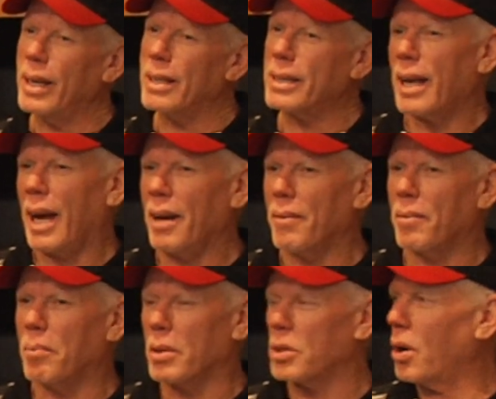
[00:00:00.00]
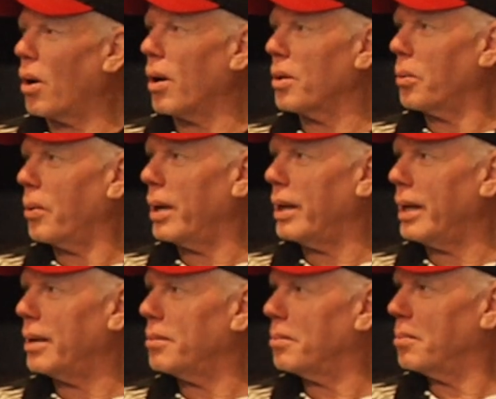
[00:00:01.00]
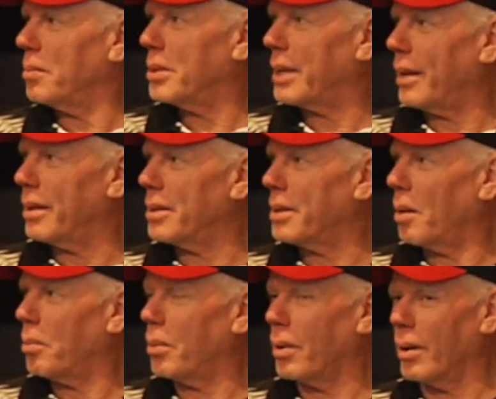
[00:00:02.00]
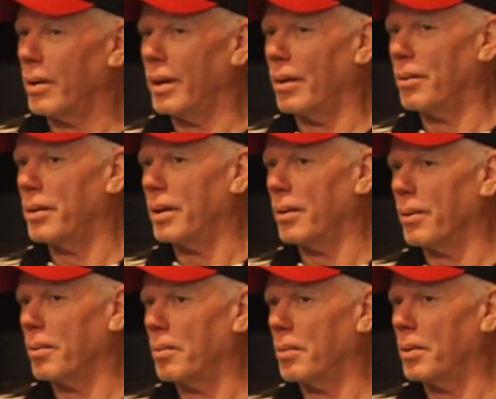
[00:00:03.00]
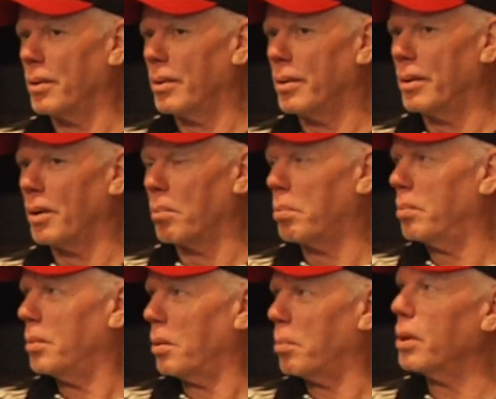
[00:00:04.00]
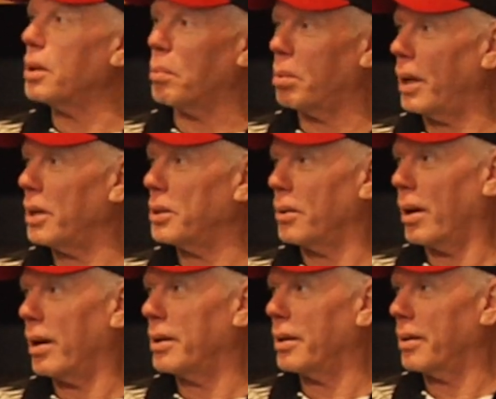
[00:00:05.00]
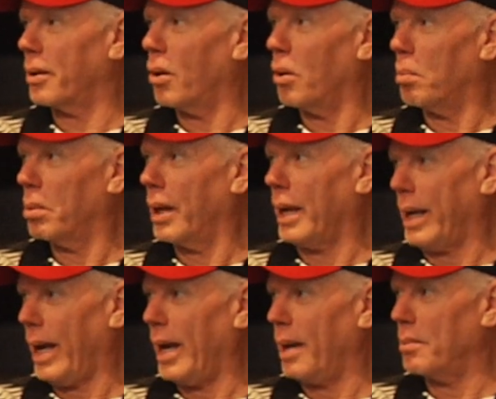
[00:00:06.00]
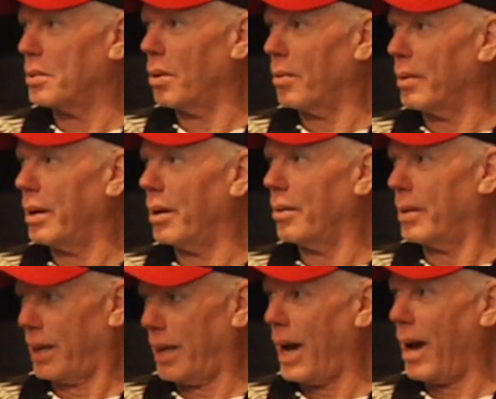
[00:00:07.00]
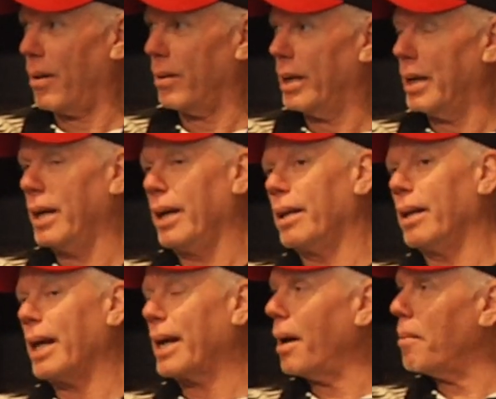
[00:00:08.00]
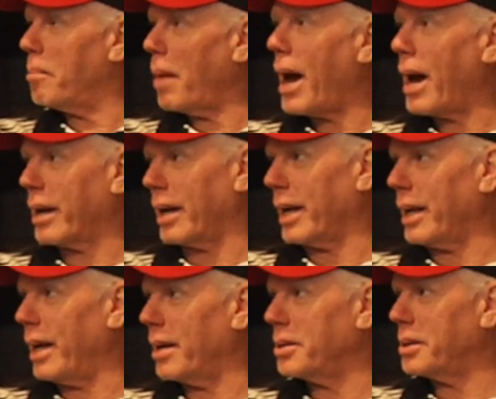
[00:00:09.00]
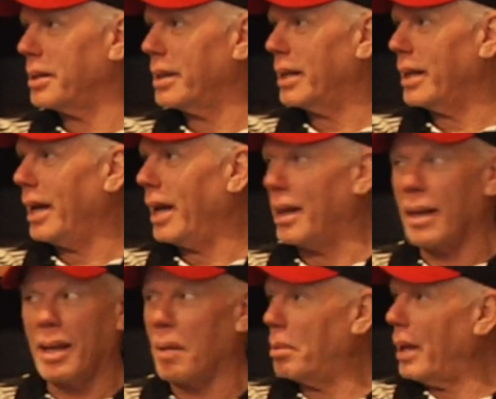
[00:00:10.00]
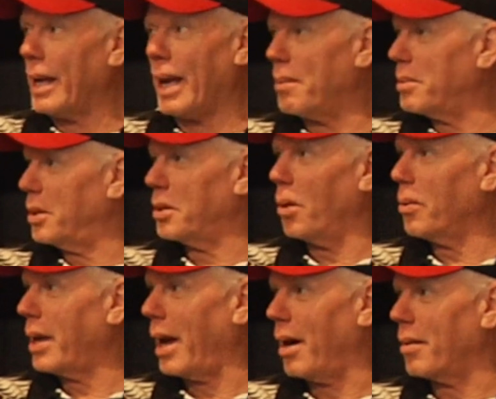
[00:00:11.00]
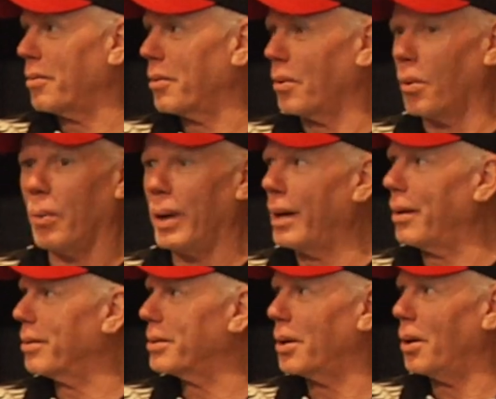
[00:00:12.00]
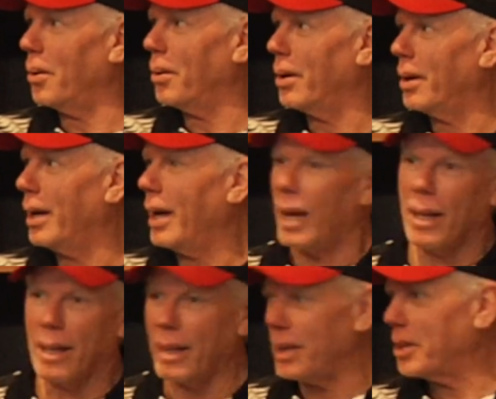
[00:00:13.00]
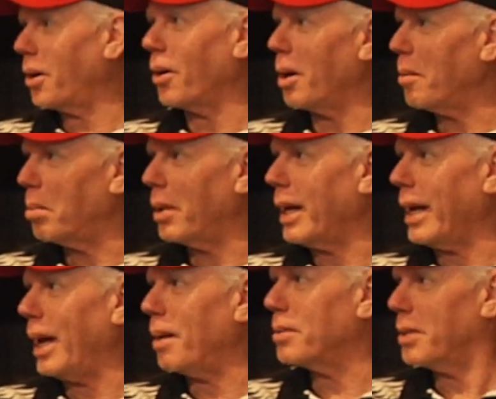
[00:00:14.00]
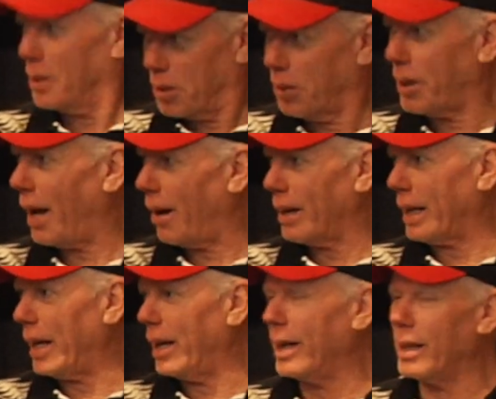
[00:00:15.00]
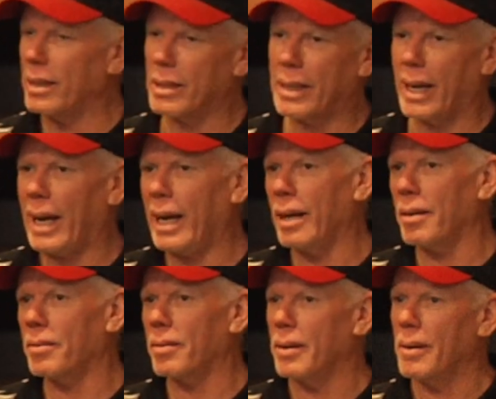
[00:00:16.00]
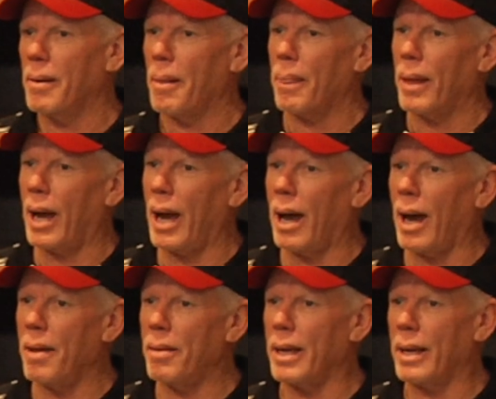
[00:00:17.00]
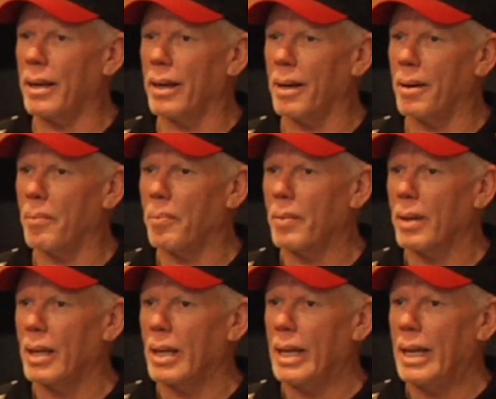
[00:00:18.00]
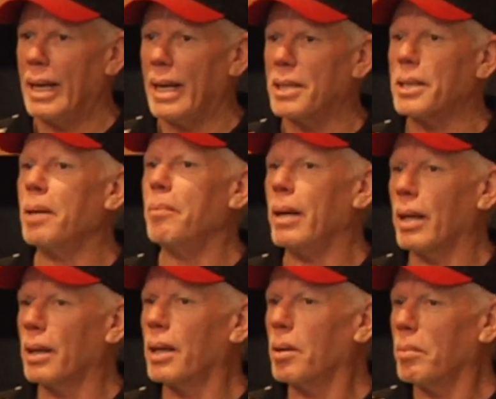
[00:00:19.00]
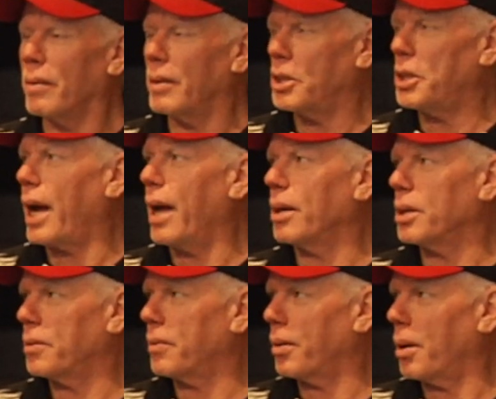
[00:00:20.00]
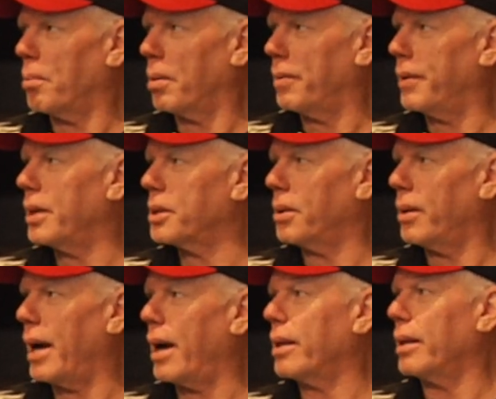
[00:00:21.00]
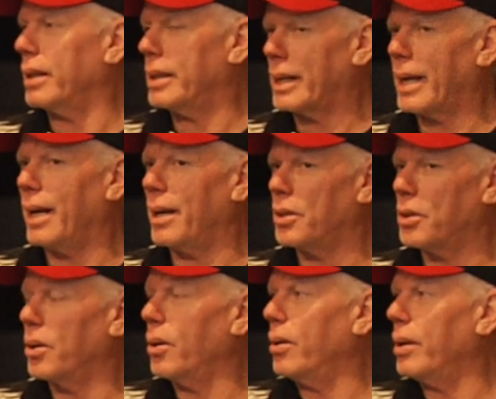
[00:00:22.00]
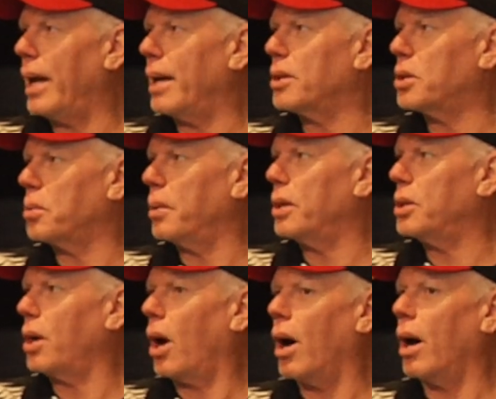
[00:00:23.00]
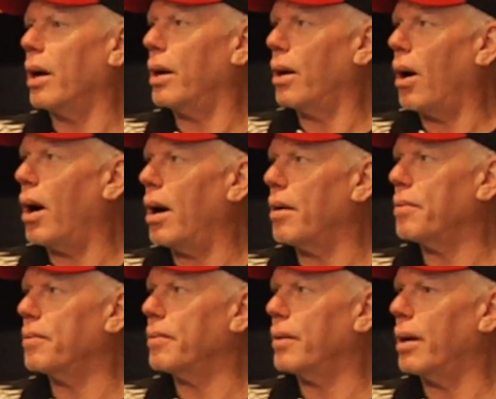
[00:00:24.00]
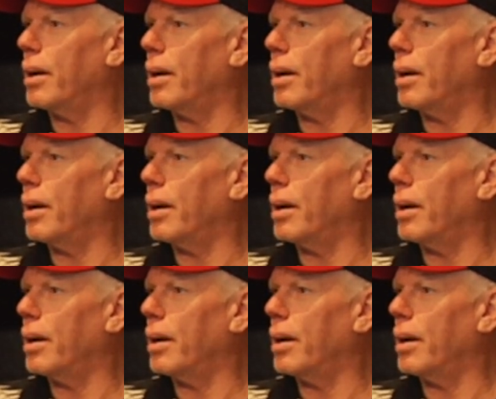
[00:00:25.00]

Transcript: it's kind of bizarre the way they set this up, where they're putting the pressure on to go play games over here that count, and then they come back, I guess, and then they play games that don't count for a week or so, and then they start out and play games that do count again. And it's kind of, I think it's going to be a little bit of a challenge for a professional athlete to kind of turn that switch on and off,